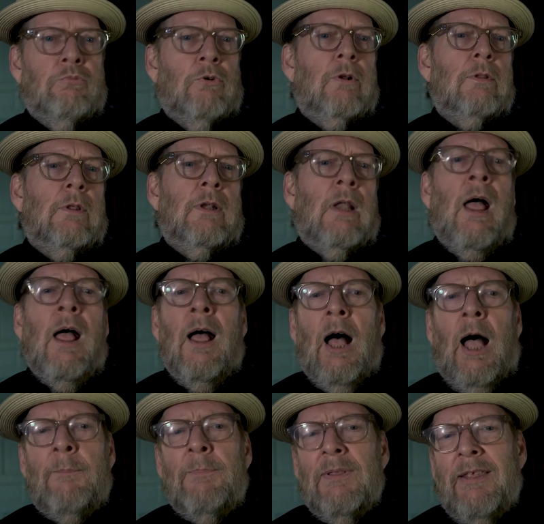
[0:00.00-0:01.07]
Brooklyn,
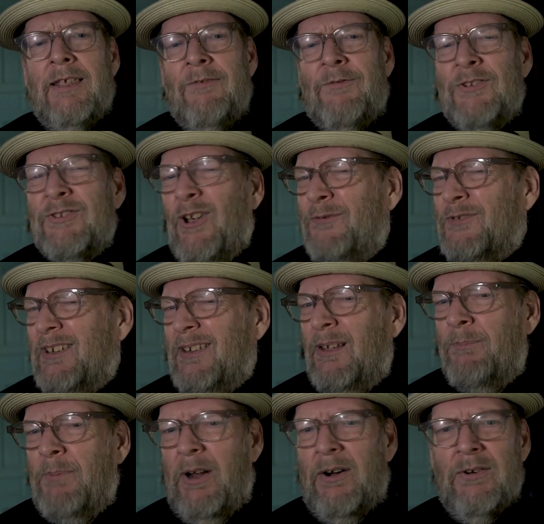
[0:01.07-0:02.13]
I believe it's often
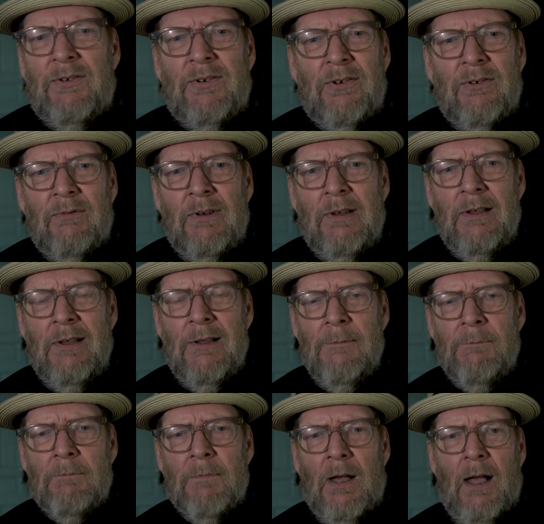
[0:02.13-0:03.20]
compared to.
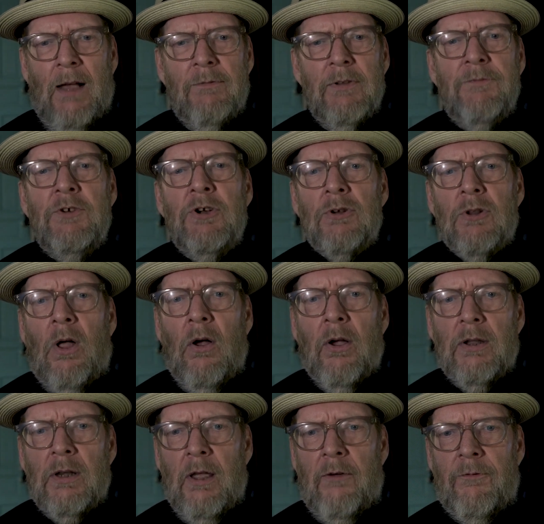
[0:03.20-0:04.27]
I've lived here long
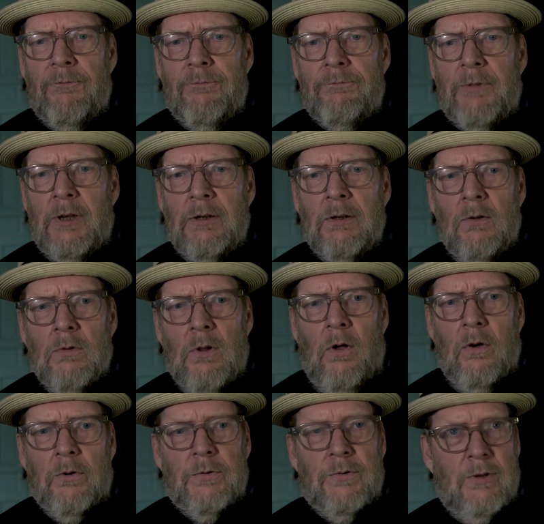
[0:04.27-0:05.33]
enough that it no
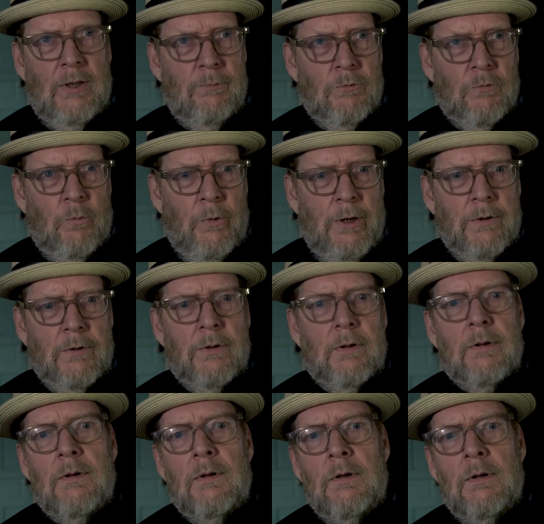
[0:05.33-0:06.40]
longer seems weird.
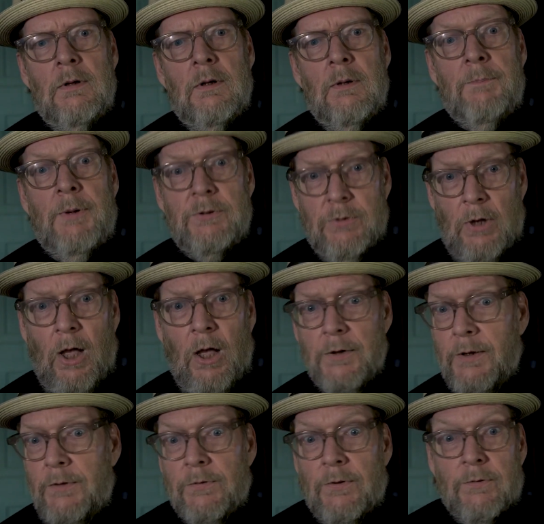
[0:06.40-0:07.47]
But to
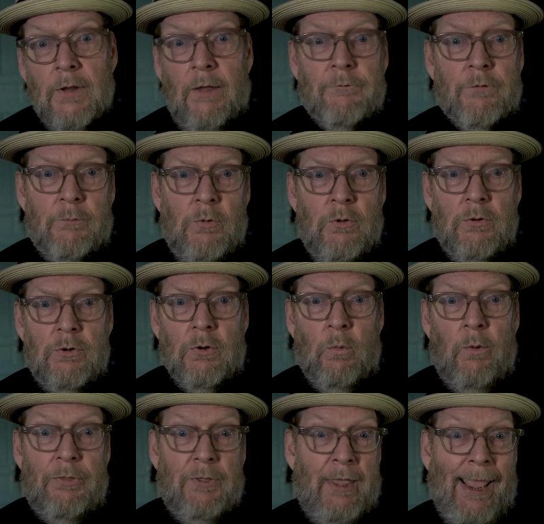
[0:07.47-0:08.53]
audiences not familiar
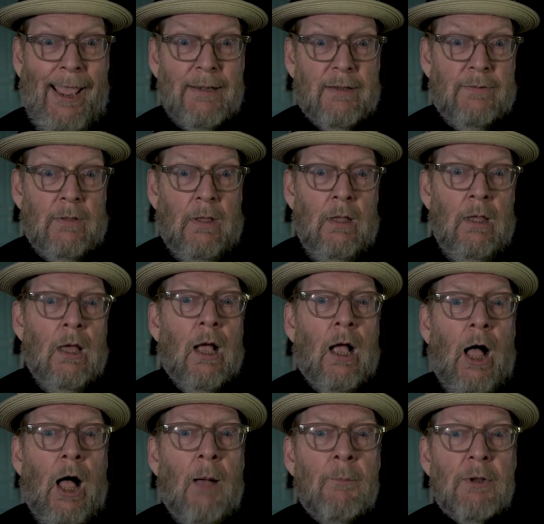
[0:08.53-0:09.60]
with Yat as a
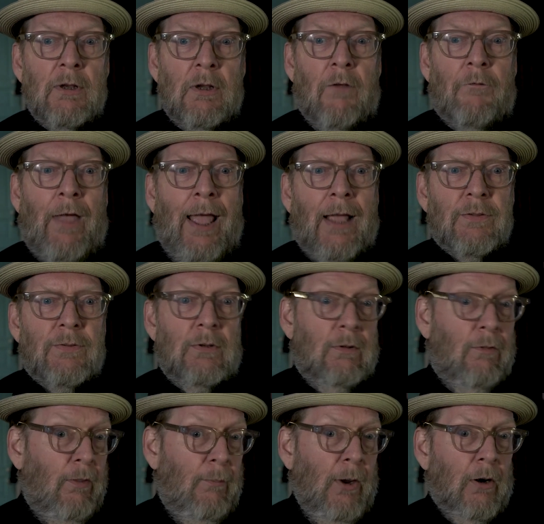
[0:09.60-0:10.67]
common enough accent
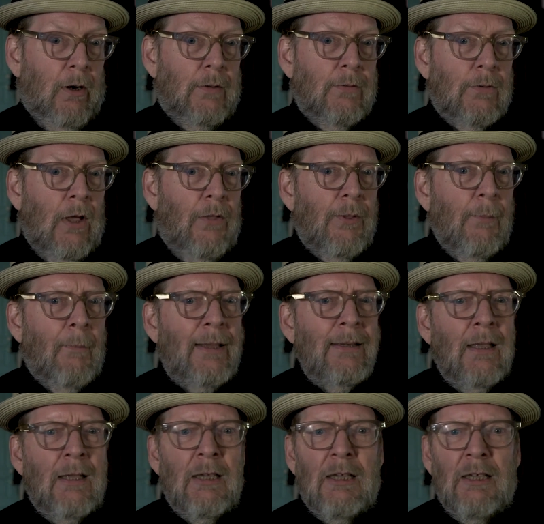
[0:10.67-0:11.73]
in the American South, it might
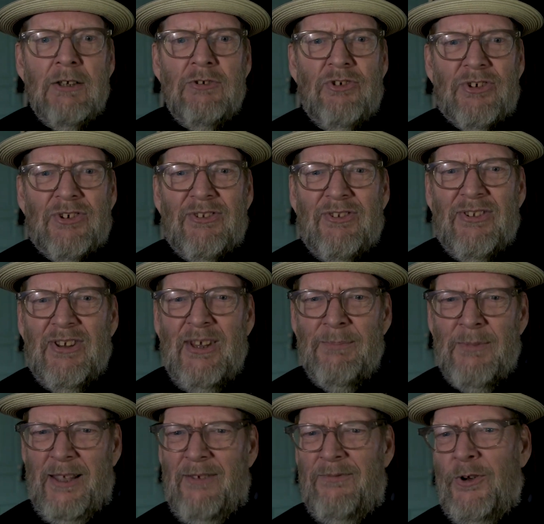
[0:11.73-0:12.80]
just seem
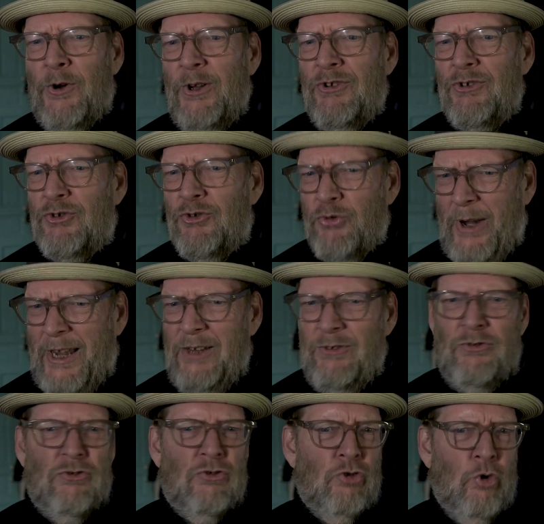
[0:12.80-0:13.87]
like a very
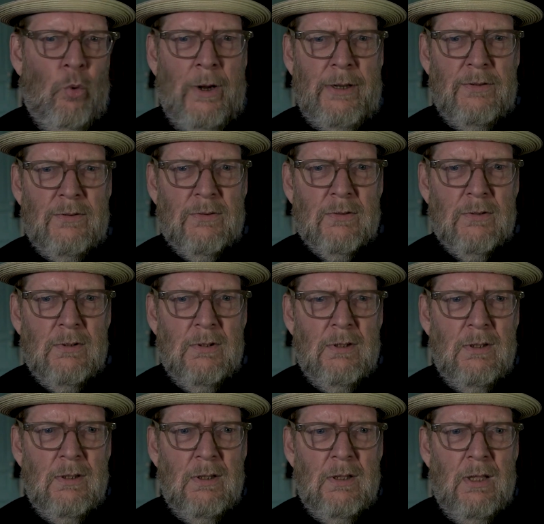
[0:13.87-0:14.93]
strange choice.
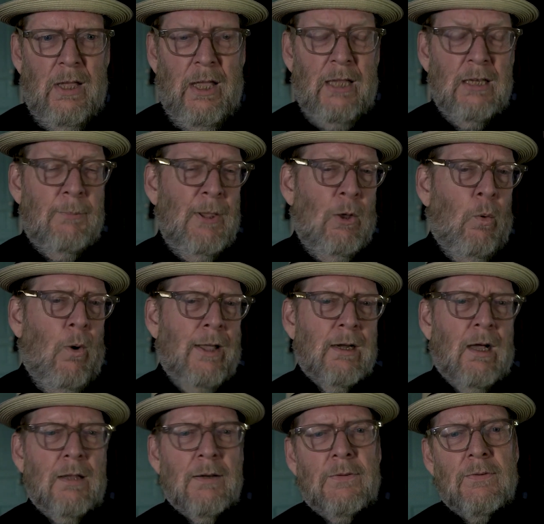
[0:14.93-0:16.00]
And to be quite
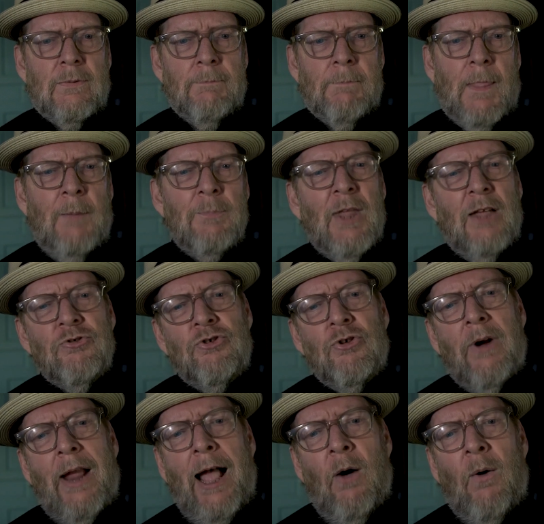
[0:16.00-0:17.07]
honest, I'm not
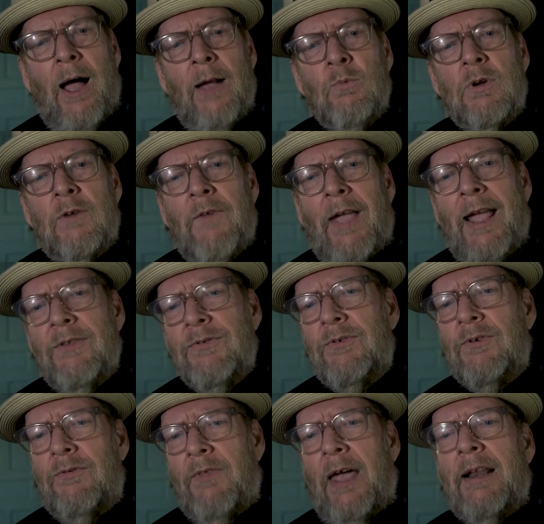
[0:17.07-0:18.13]
sure how I would have
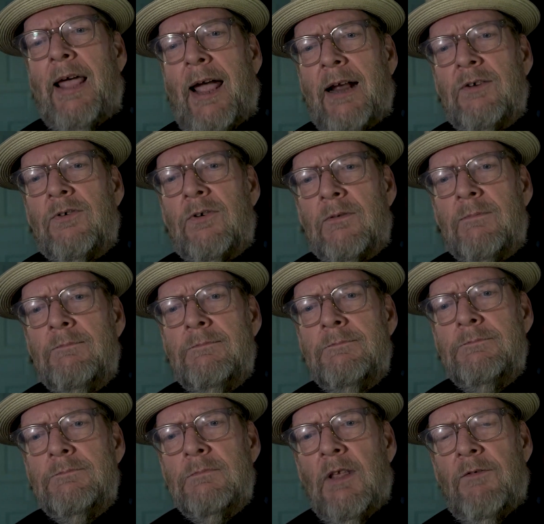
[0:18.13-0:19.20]
answered that actor
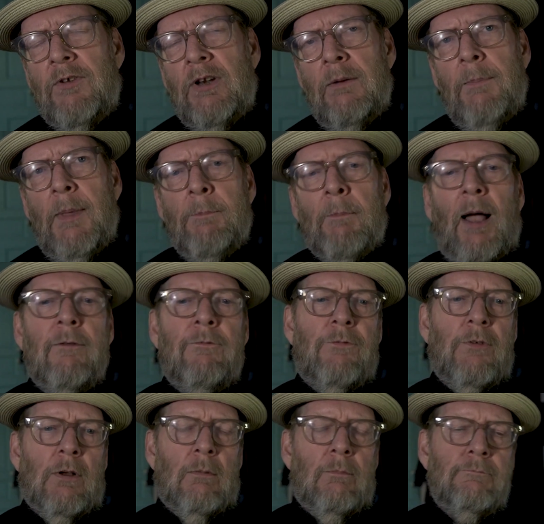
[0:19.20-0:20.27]
if it had been my
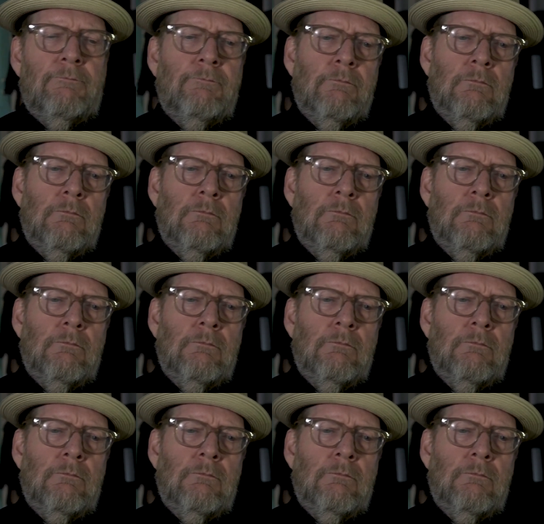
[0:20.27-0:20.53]
film.